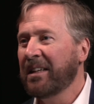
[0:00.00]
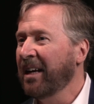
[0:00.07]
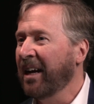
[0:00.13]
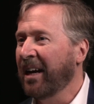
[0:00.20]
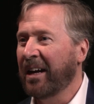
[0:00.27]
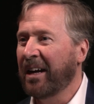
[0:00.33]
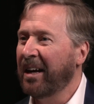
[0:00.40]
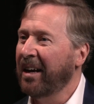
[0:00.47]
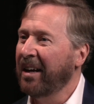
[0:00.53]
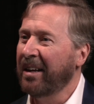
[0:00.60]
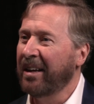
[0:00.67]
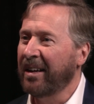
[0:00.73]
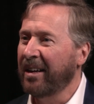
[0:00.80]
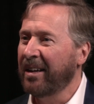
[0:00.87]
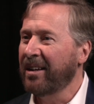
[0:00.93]
Are
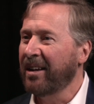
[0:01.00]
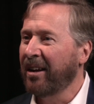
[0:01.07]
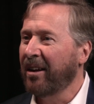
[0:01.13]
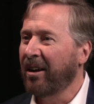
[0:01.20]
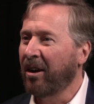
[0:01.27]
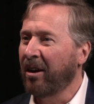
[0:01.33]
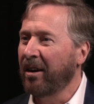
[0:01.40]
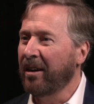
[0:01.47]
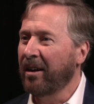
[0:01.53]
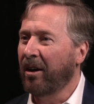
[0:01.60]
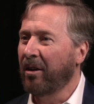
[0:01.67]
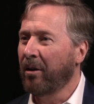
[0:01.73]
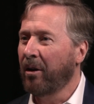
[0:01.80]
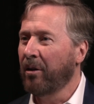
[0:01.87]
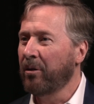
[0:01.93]

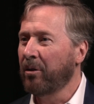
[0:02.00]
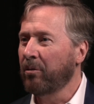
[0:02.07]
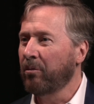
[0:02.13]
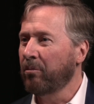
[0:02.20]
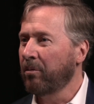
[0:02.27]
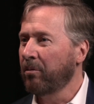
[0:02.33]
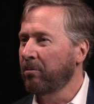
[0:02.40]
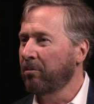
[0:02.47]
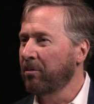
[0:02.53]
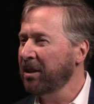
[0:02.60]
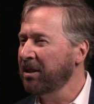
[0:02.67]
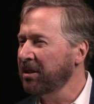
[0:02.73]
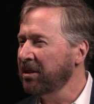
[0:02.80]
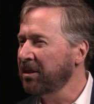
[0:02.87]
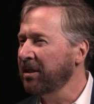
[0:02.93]
there
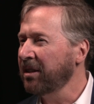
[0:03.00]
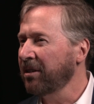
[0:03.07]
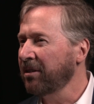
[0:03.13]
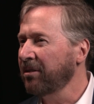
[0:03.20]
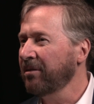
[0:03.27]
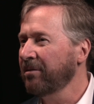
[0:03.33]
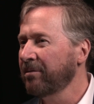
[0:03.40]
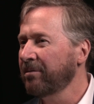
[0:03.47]
risks here?